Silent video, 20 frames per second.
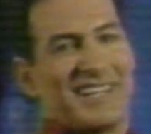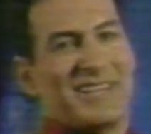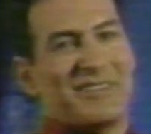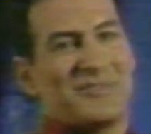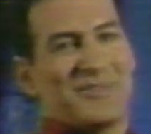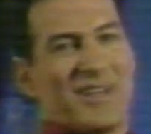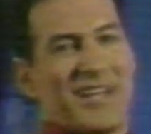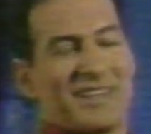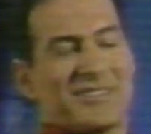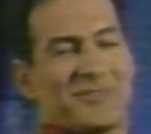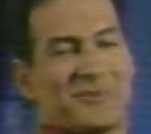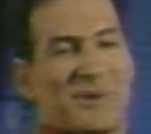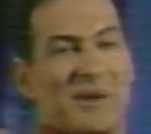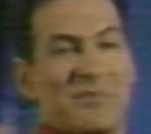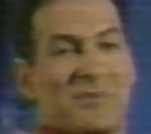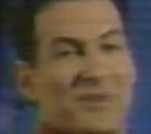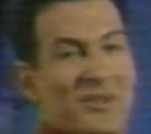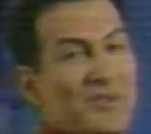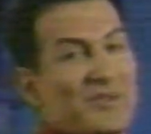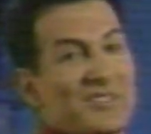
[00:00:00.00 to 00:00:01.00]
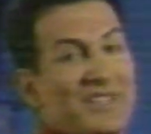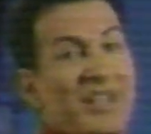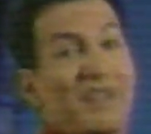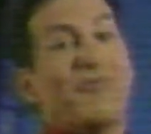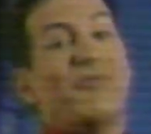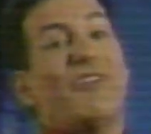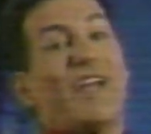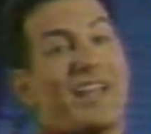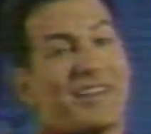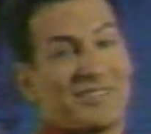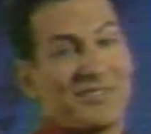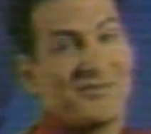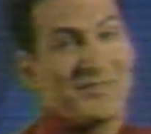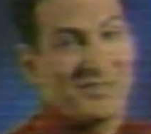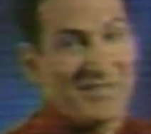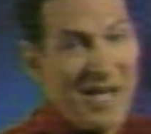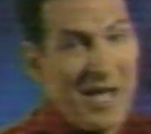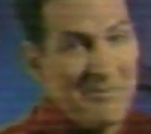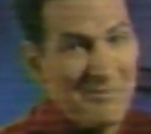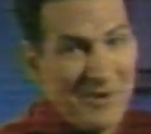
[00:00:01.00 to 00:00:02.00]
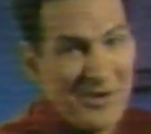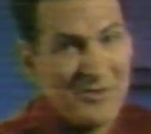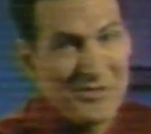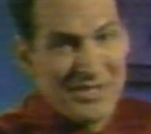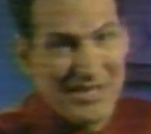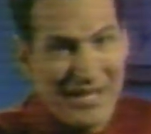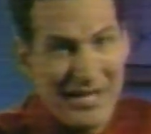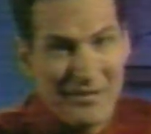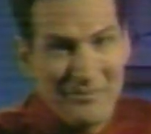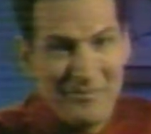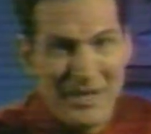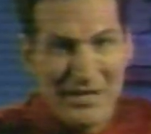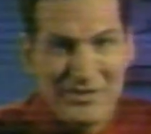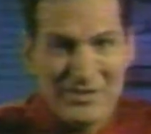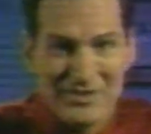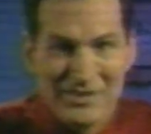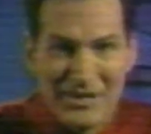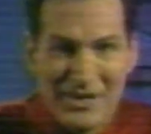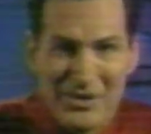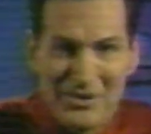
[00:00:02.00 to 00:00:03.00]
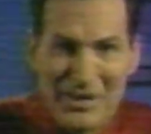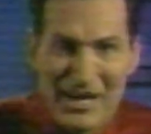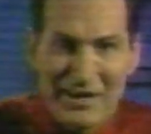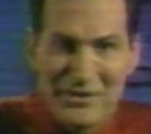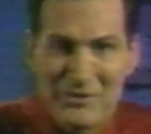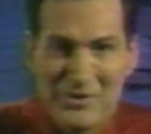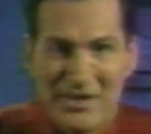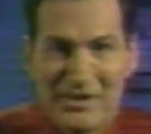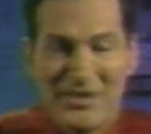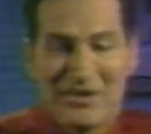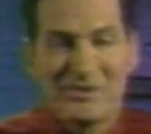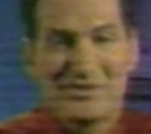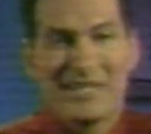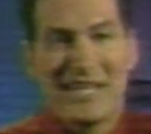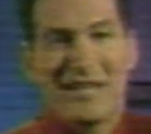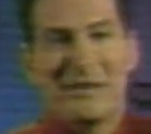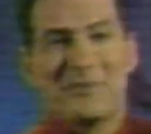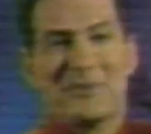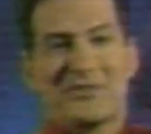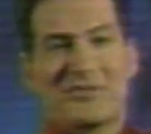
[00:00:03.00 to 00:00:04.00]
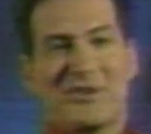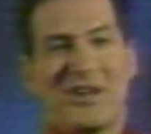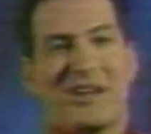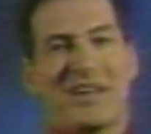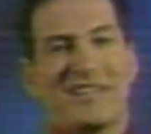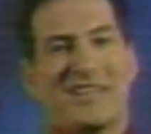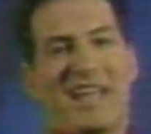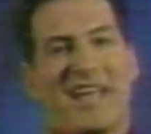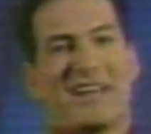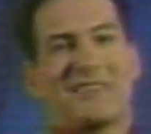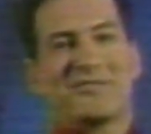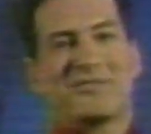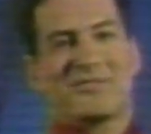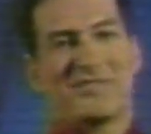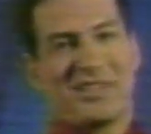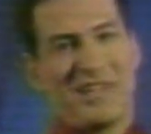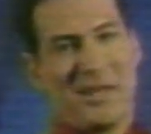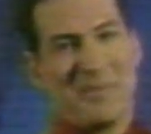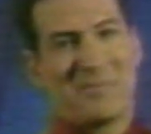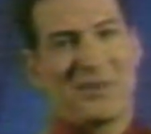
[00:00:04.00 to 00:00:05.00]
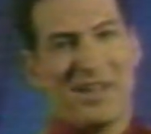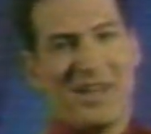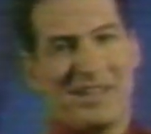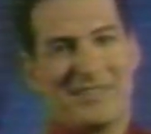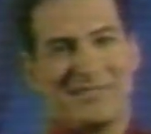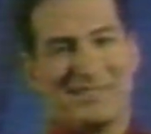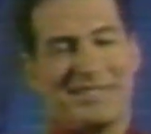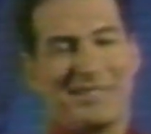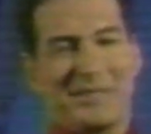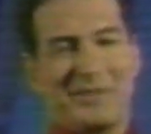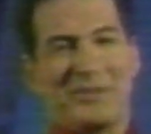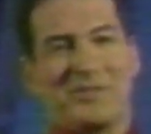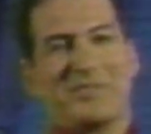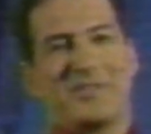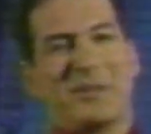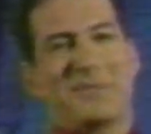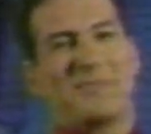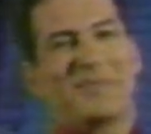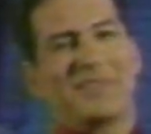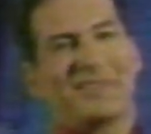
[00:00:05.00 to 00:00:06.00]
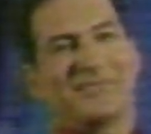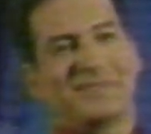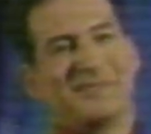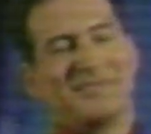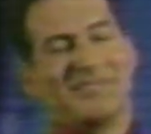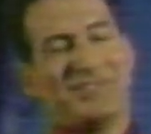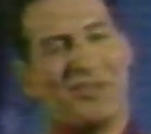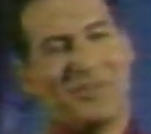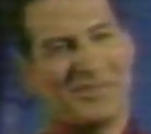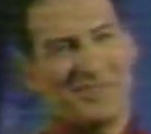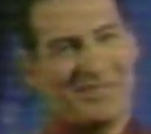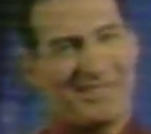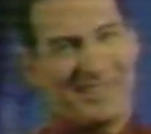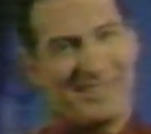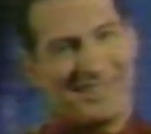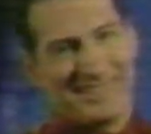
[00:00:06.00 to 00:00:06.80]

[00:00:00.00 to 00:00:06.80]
He tries to reproduce the effect of stop-motion animation, though, like one of those animatronic actors at Epcot Center or something. You'll see.